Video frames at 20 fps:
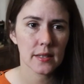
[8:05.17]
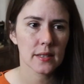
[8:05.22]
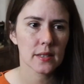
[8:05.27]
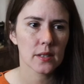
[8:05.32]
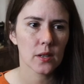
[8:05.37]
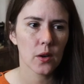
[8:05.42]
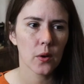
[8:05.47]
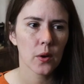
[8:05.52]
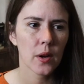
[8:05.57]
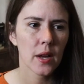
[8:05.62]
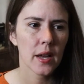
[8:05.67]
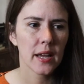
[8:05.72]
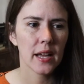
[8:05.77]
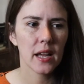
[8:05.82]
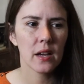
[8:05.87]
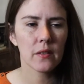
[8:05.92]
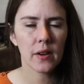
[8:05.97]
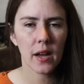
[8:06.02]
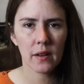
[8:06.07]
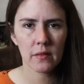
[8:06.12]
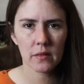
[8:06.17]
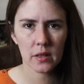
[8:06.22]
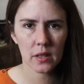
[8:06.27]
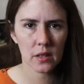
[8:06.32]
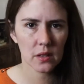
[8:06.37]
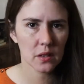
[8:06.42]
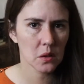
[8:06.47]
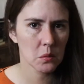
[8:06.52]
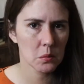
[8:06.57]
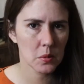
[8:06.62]
So if I have like
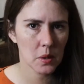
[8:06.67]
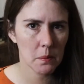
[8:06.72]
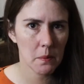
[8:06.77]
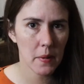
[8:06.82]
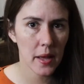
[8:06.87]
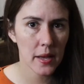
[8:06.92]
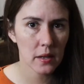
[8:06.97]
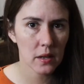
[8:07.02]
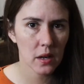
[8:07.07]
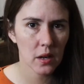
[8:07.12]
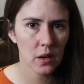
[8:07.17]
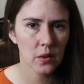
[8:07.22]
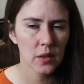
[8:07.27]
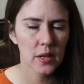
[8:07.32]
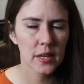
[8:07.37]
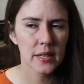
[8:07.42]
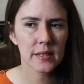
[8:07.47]
a little bit of mango,